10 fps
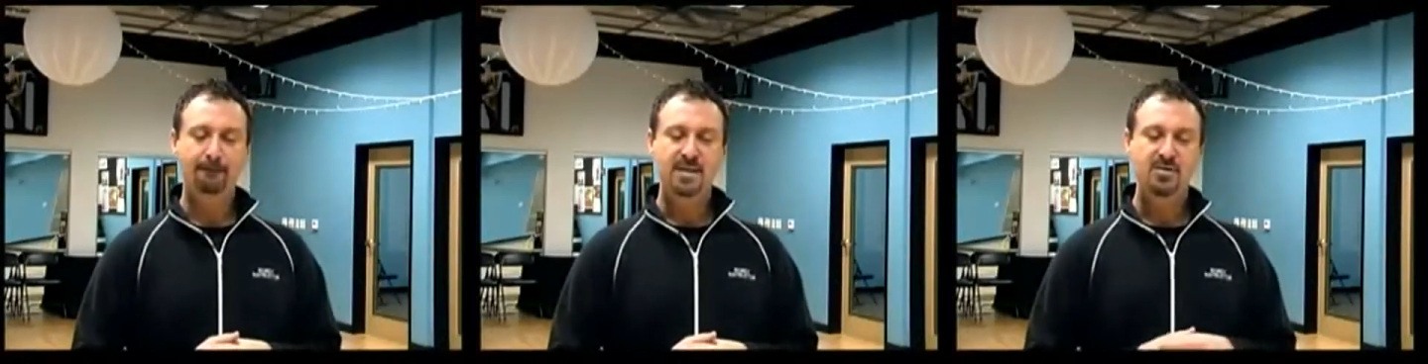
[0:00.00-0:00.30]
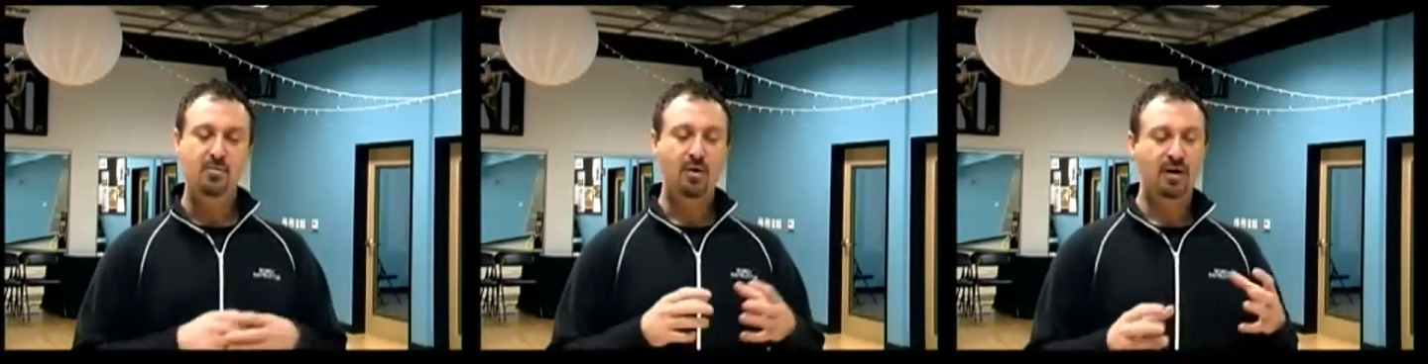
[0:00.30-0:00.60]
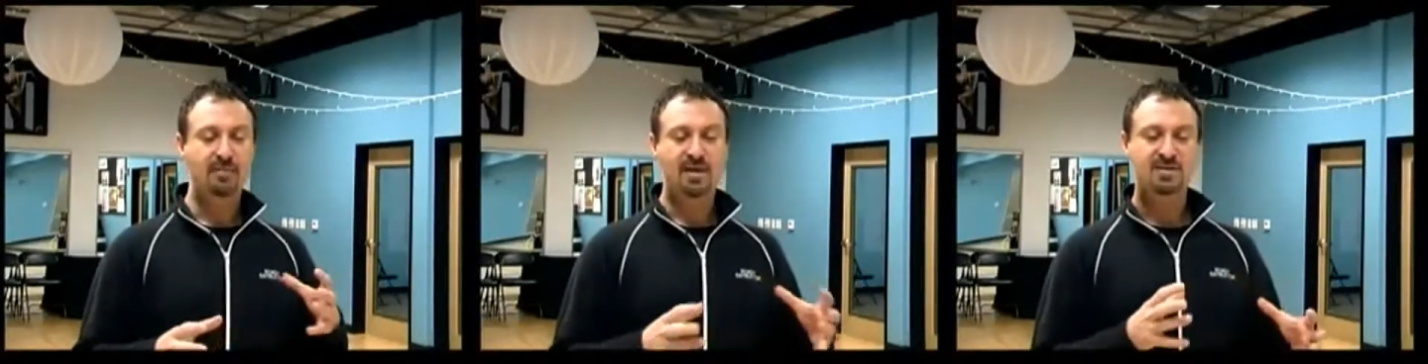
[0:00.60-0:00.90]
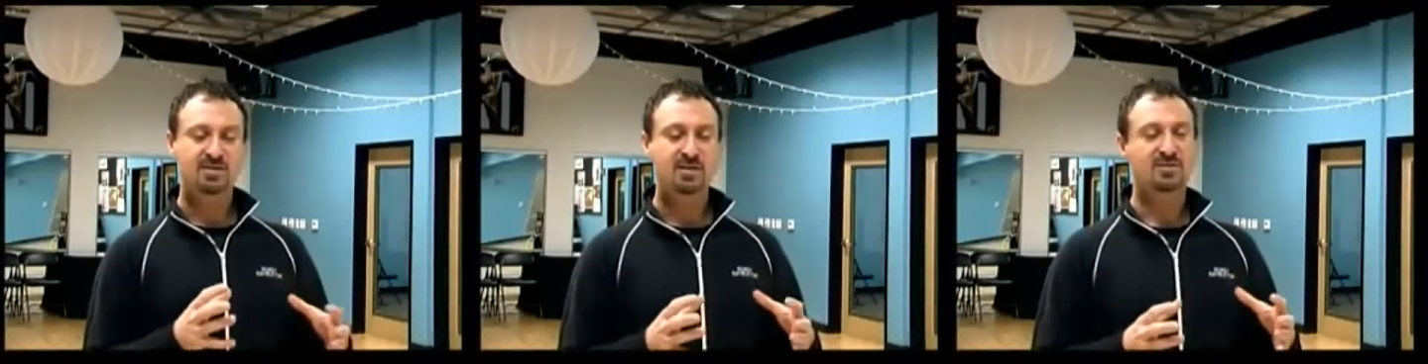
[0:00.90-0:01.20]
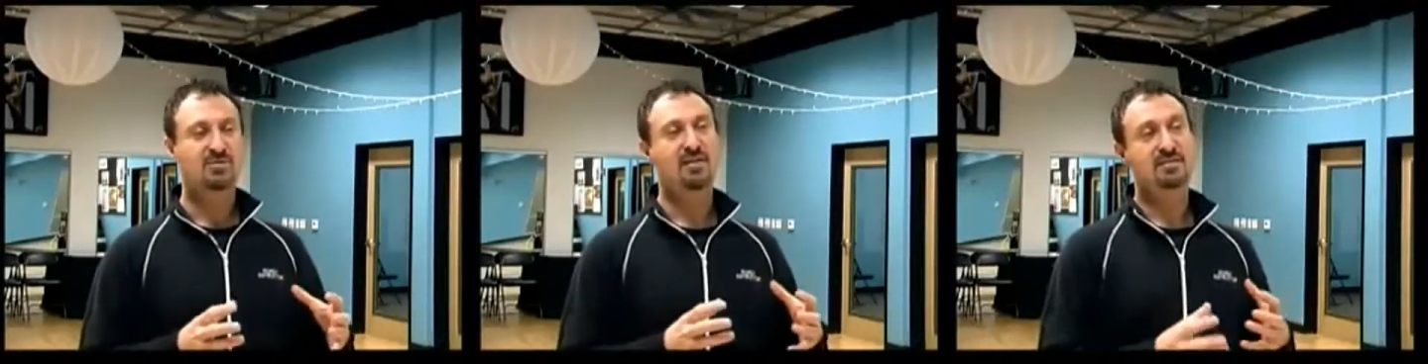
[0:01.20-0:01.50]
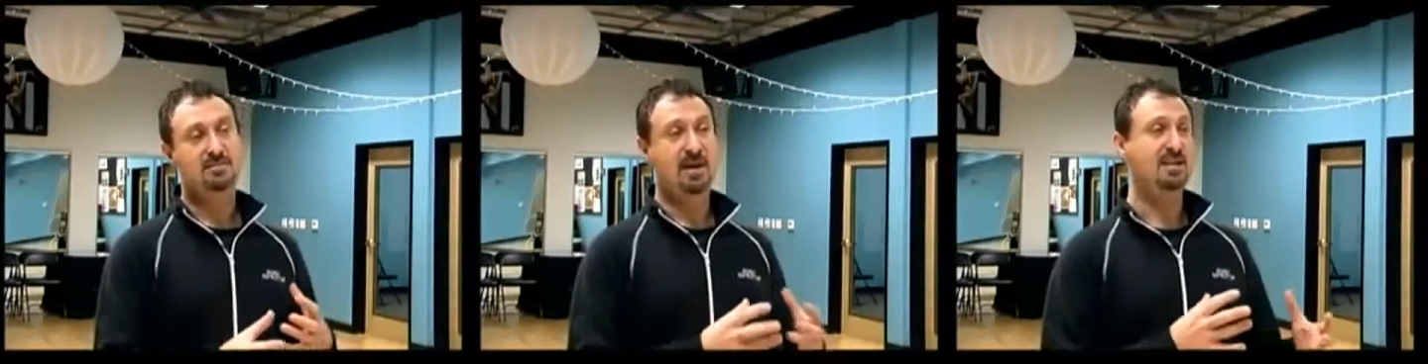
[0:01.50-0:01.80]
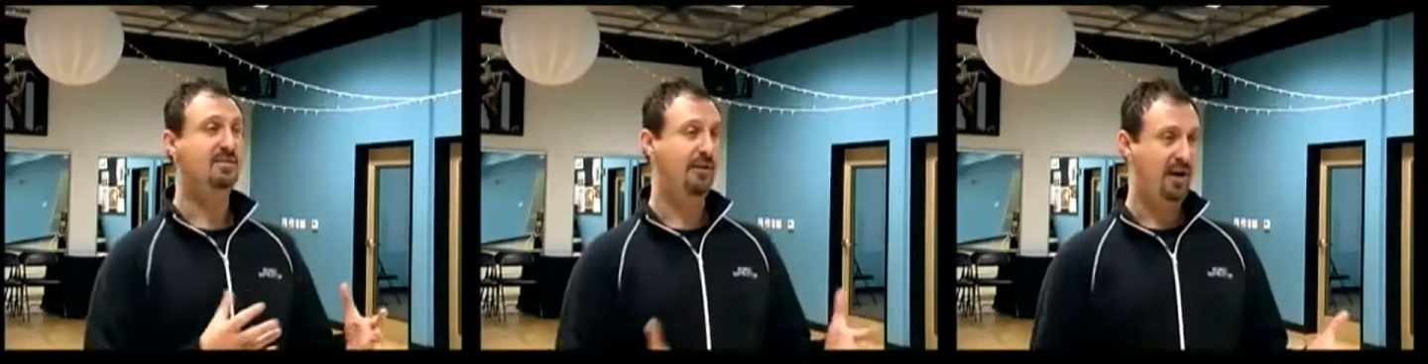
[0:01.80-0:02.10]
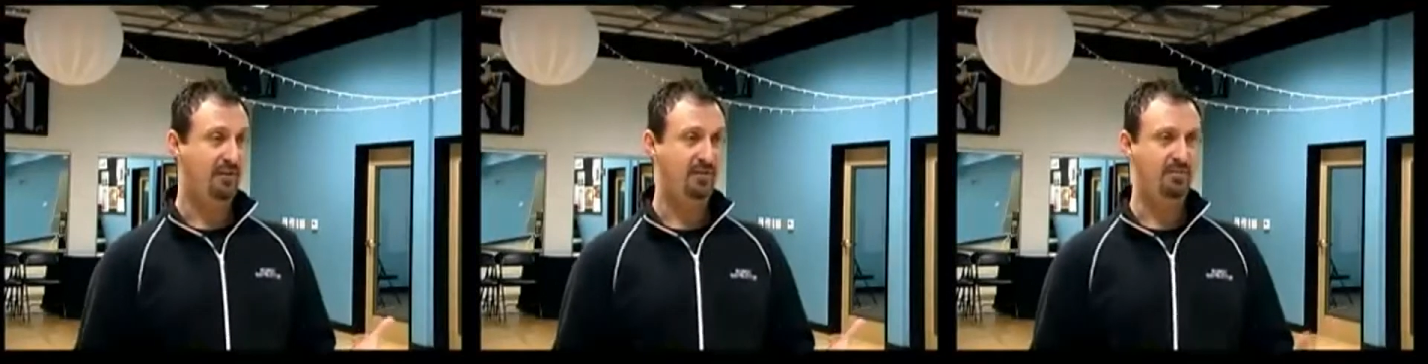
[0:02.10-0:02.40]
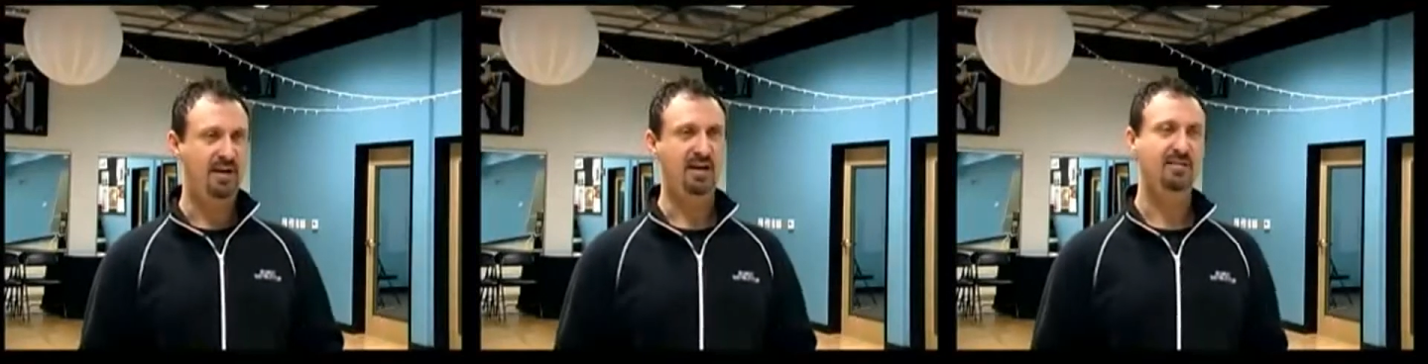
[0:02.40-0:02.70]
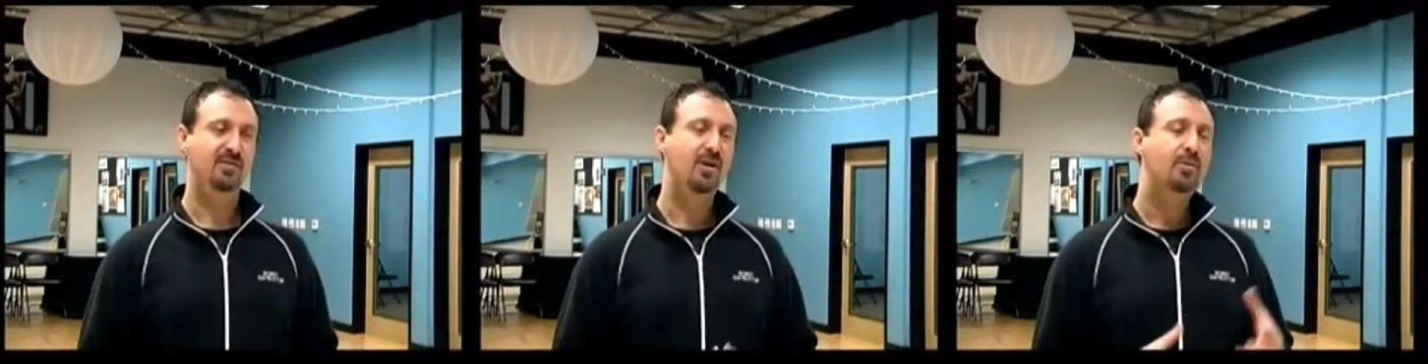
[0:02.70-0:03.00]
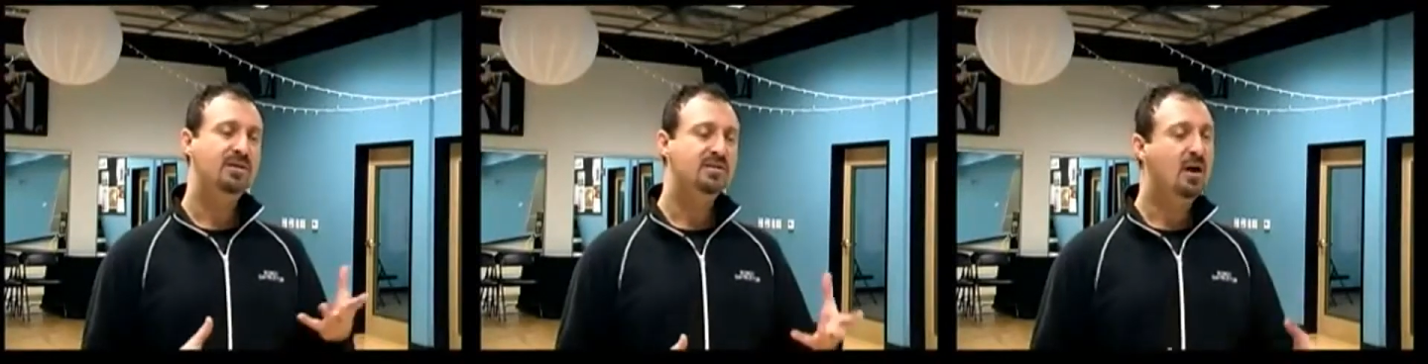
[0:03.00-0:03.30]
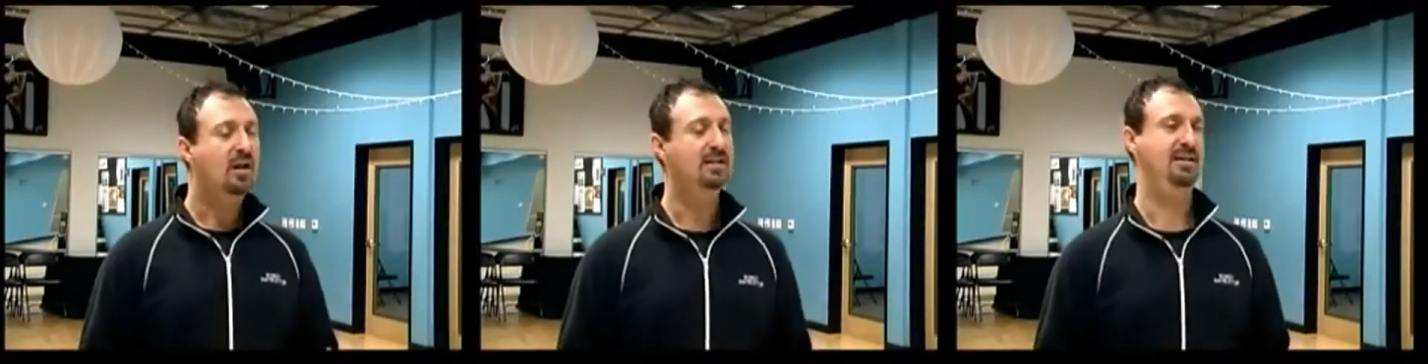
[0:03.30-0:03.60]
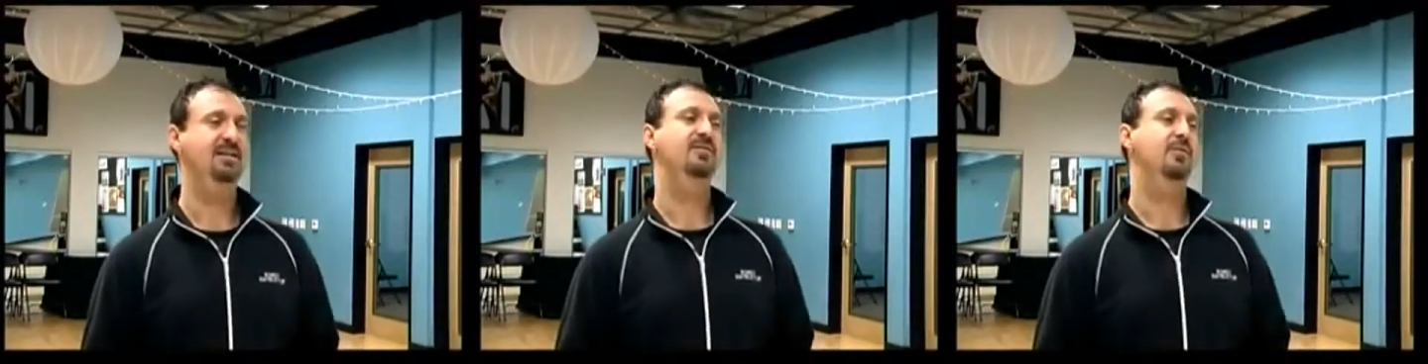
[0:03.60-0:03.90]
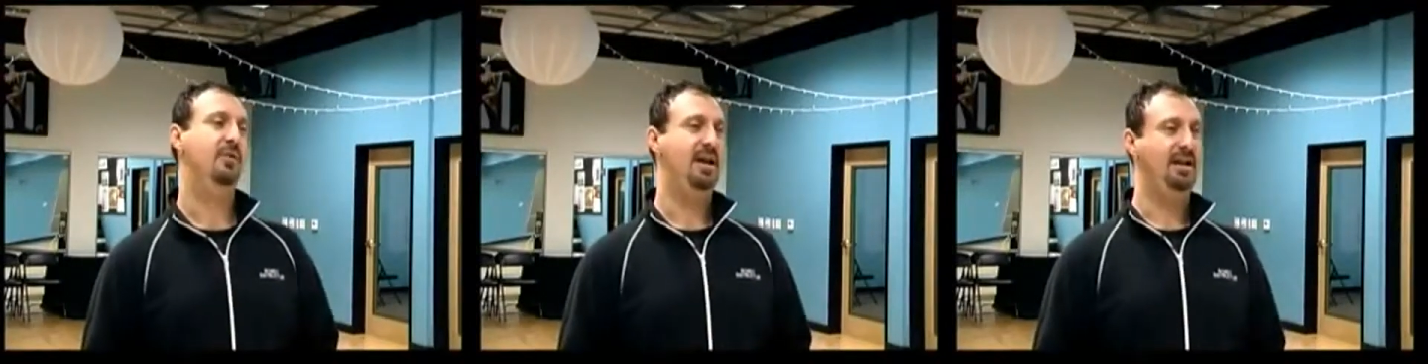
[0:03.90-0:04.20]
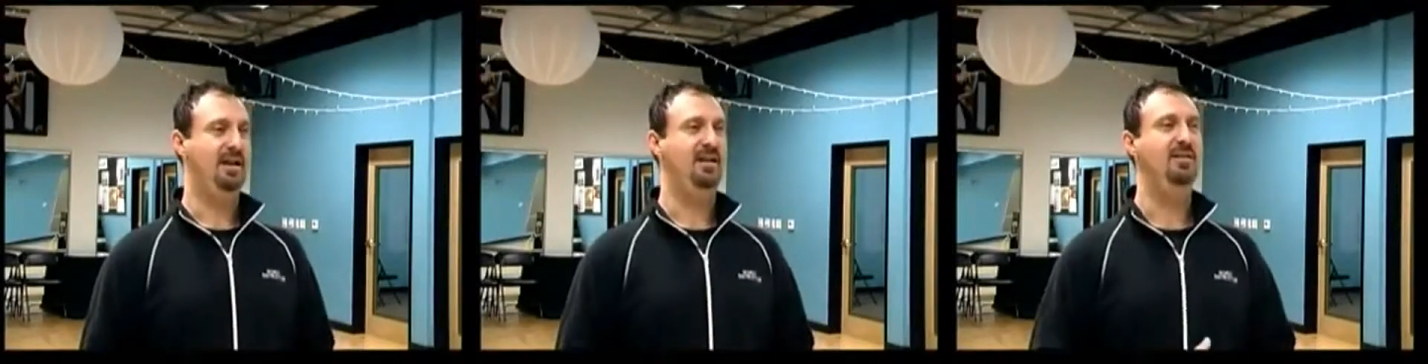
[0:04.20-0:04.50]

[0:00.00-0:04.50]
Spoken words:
You want to make sure that you have space for everybody, and you know, we just call it dance floor etiquette.